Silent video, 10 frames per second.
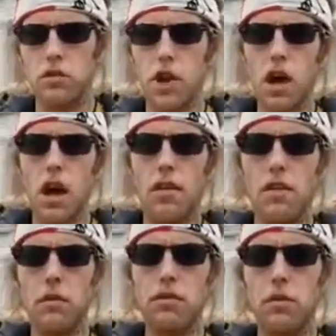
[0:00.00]
and
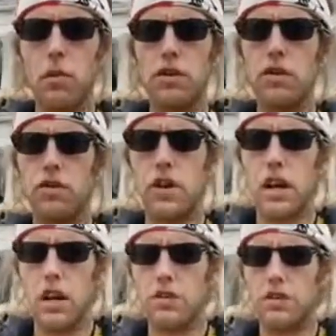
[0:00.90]
those in which
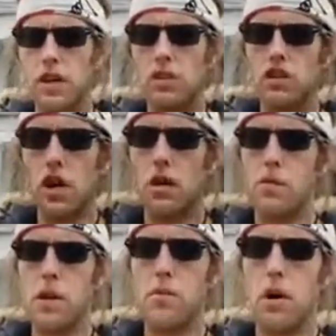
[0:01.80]
a state shall
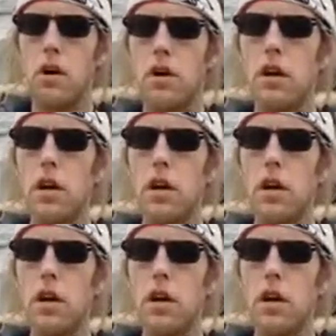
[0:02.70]
be party,